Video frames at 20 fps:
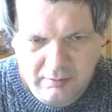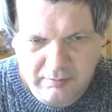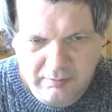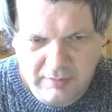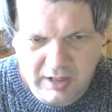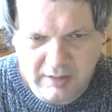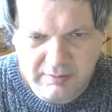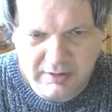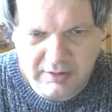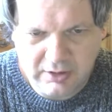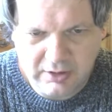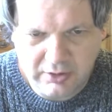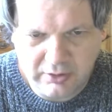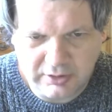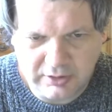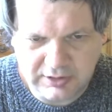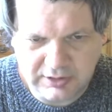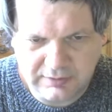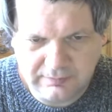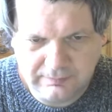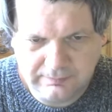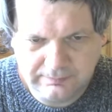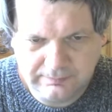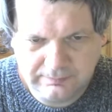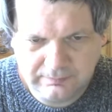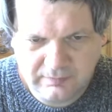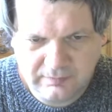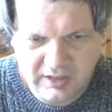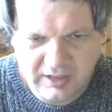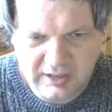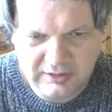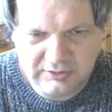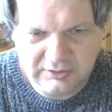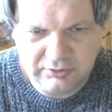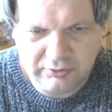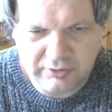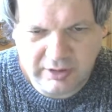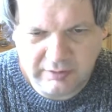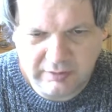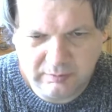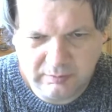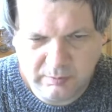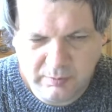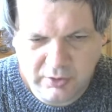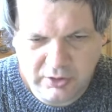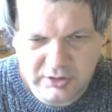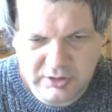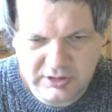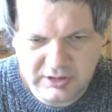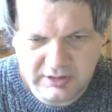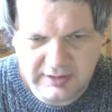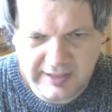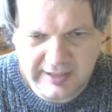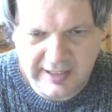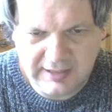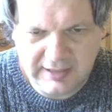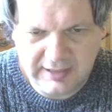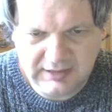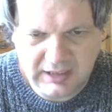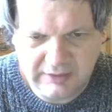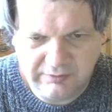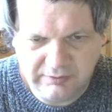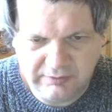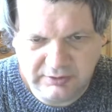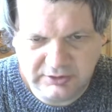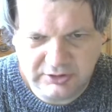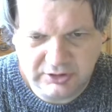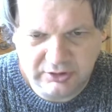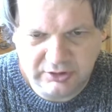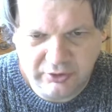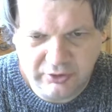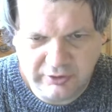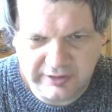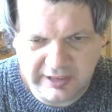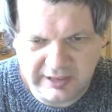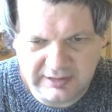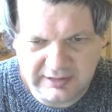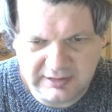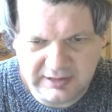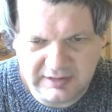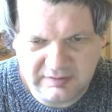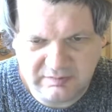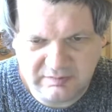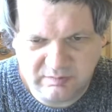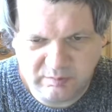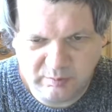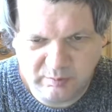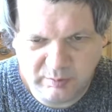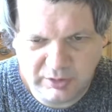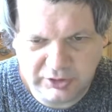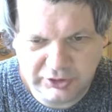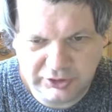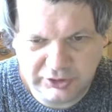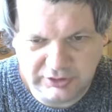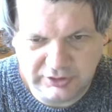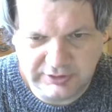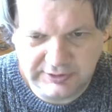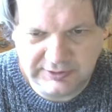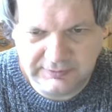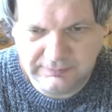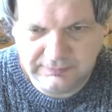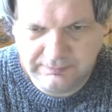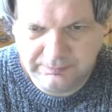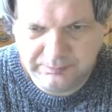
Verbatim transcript: may be used. It took a person eight hours to look at these pictures.